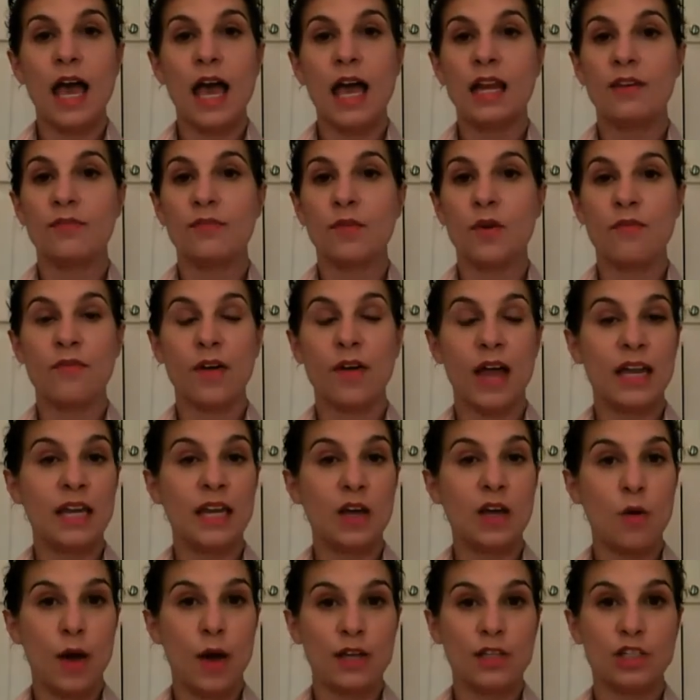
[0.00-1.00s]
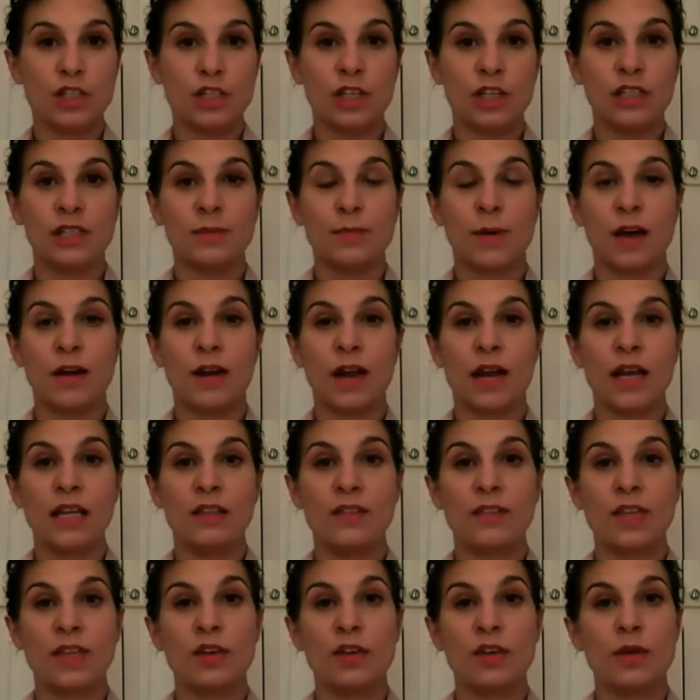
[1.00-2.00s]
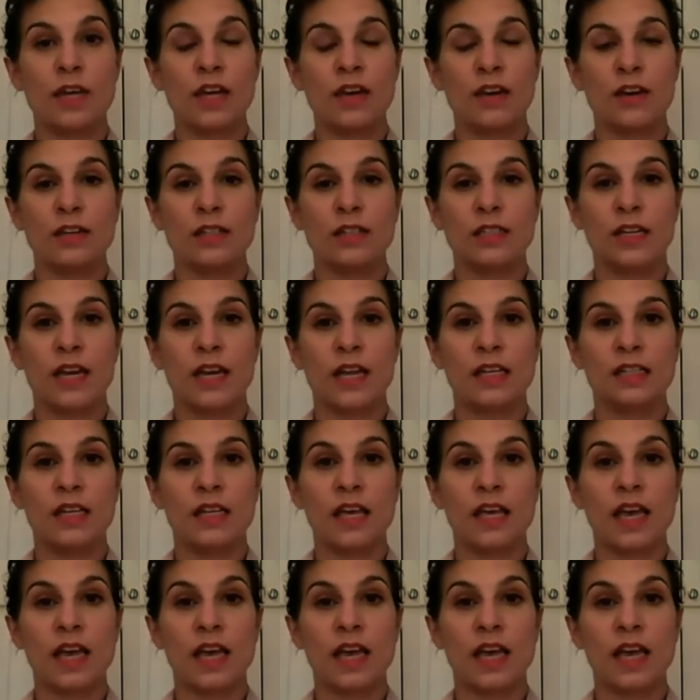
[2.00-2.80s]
And if you have any questions about anything you hear in today's